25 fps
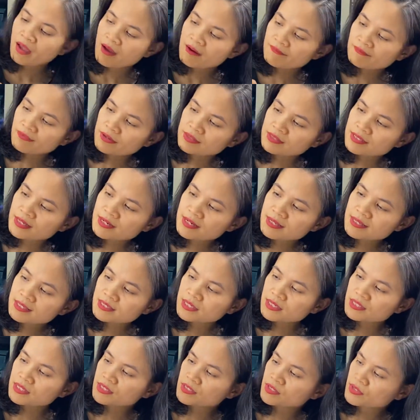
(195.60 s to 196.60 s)
14
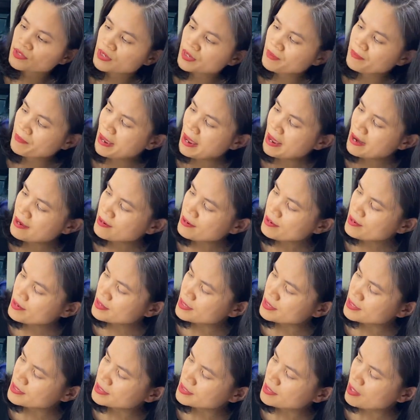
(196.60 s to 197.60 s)
inches 3 bundle
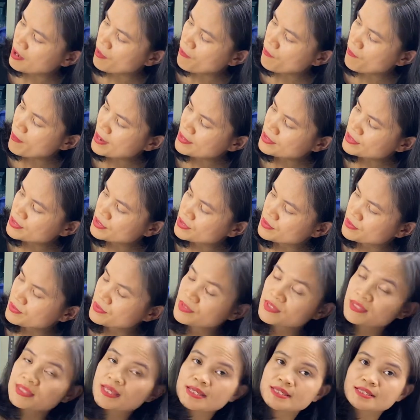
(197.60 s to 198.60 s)
is uh,
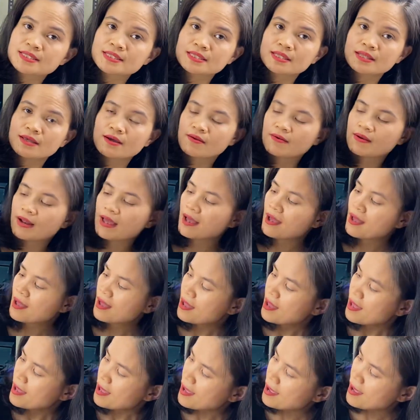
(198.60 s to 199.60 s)
126 dollar
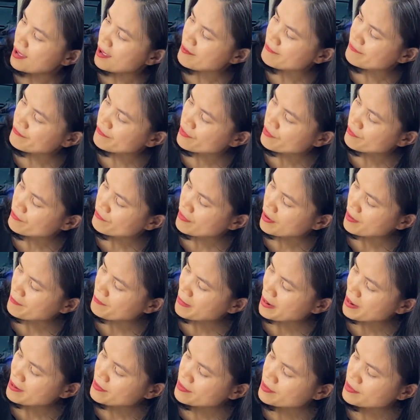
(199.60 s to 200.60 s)
and for 5
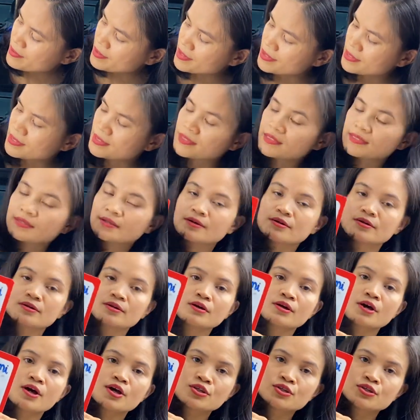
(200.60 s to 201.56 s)
bundle is uh,